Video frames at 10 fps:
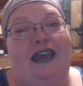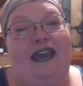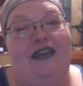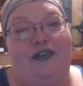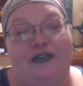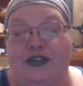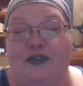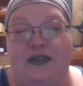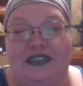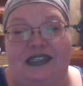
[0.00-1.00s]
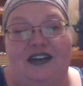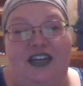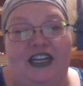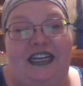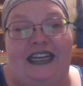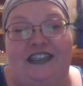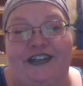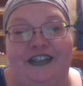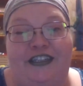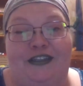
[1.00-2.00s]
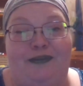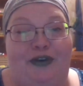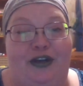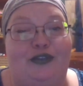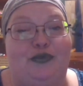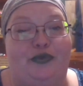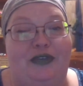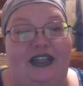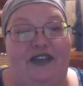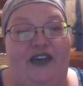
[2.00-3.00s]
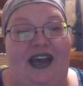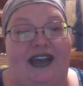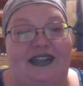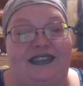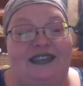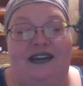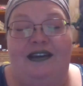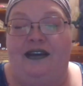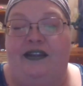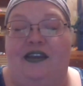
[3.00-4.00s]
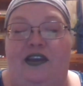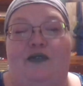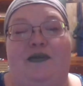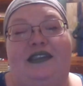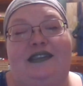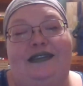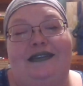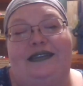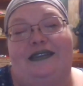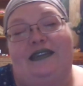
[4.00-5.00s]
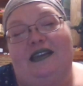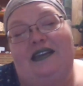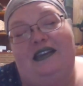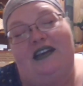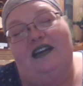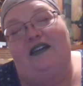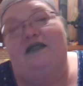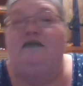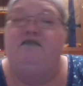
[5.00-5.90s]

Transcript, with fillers: And those are the ones that are going to get turned into books really fast. The other ones, you know,